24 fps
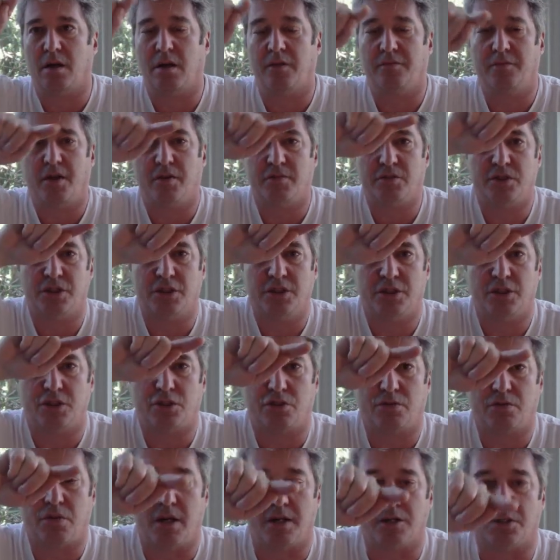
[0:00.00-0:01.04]
have you ever seen a
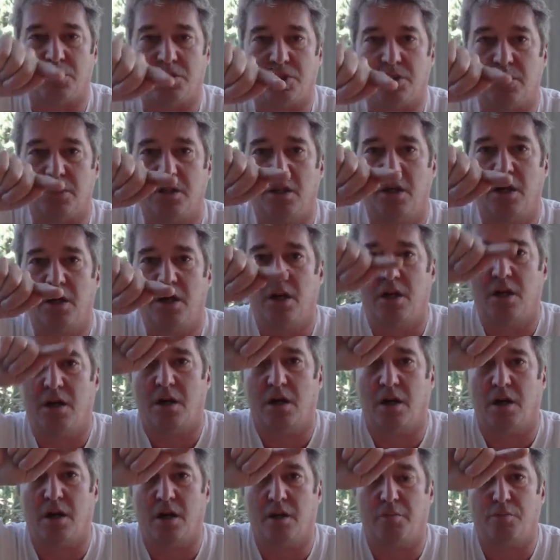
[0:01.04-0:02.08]
truss
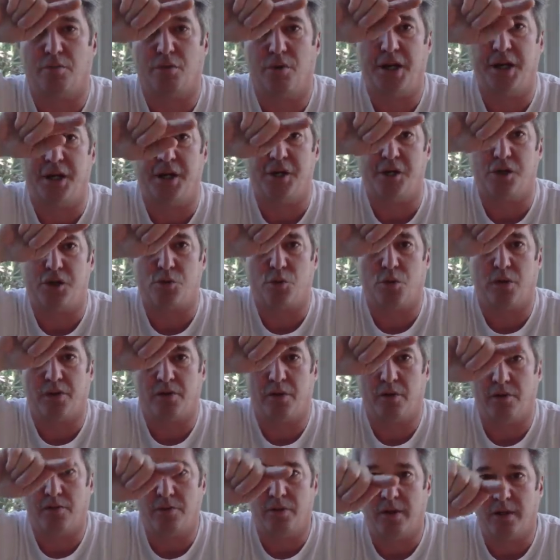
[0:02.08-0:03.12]
bridge where
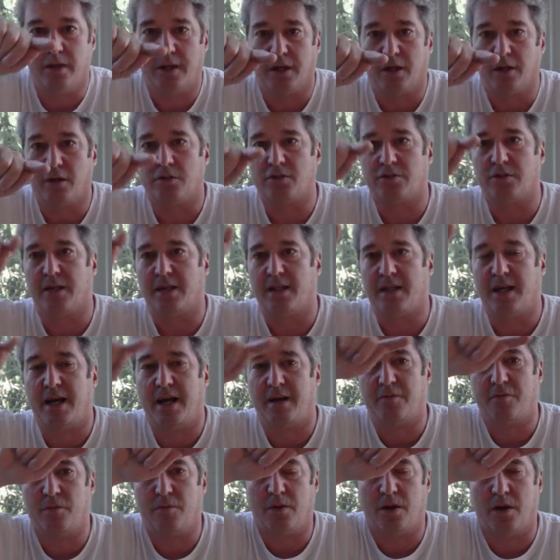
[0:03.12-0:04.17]
it goes like
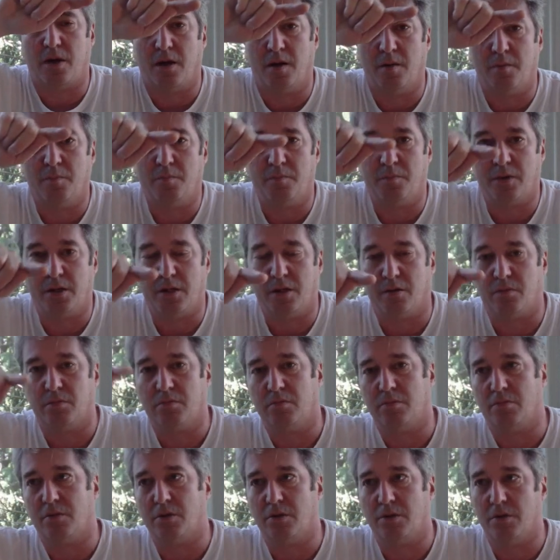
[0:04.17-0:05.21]
that,
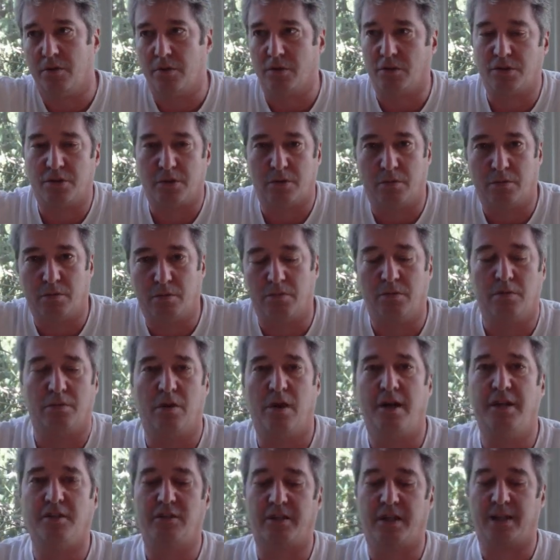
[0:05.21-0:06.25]
those little
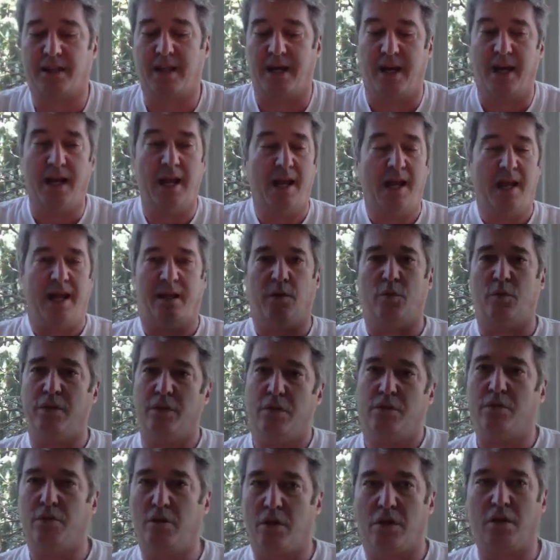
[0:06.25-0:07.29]
lines like that. And
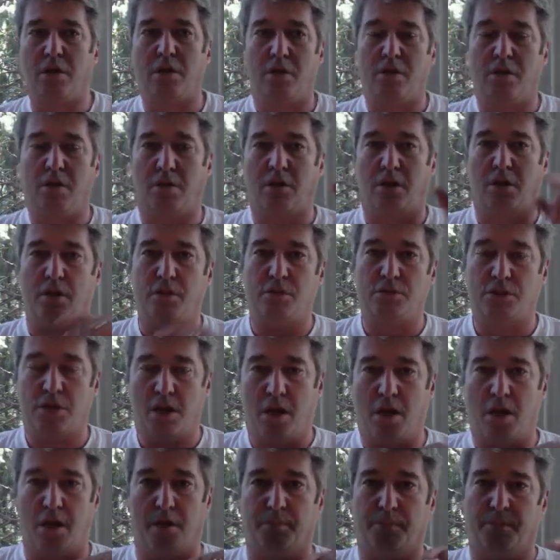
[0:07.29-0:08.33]
when you look close
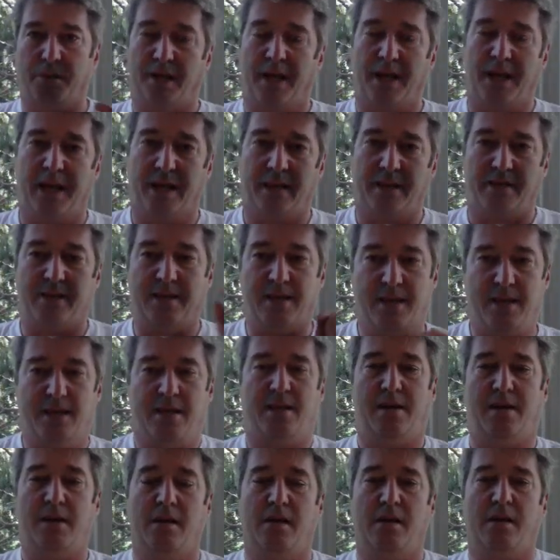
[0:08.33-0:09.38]
up at
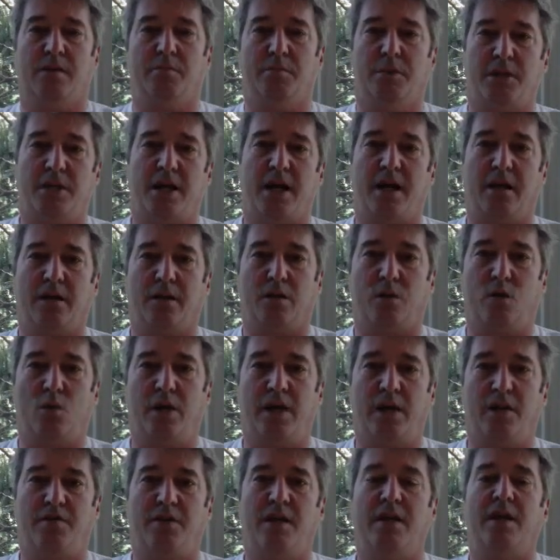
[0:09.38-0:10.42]
the metallic
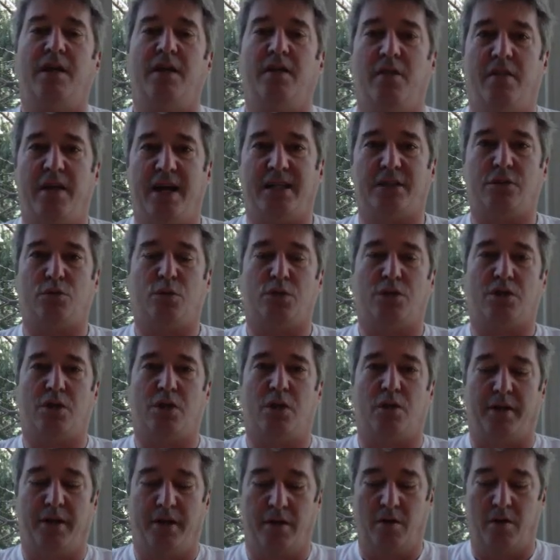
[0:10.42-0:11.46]
weave, that's what's
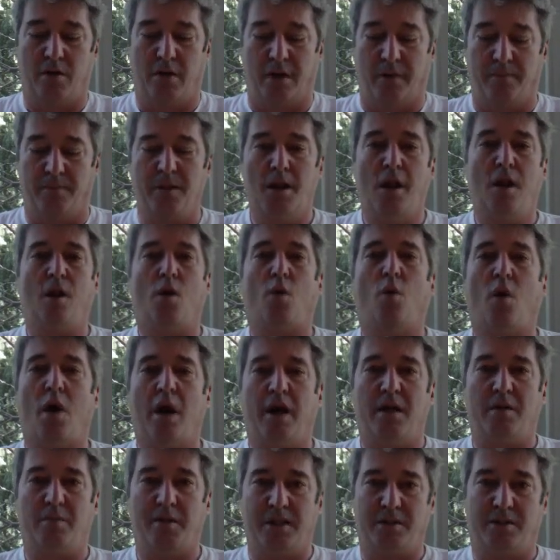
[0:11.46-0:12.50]
going on.
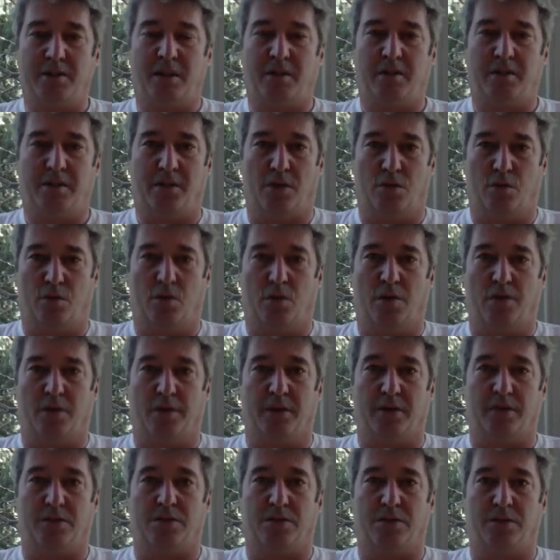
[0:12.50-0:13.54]
Why am I telling you all
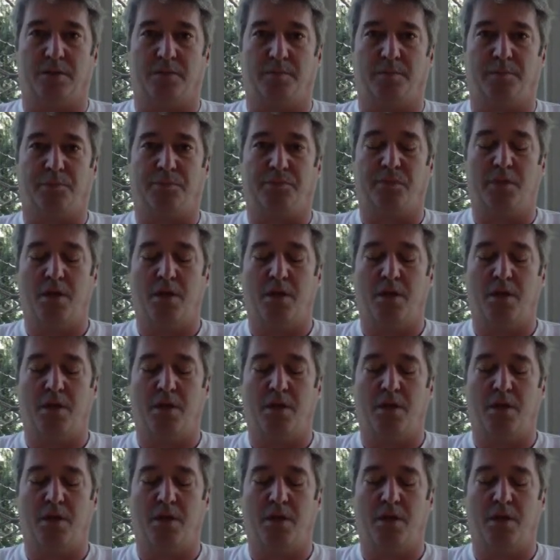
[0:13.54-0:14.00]
this?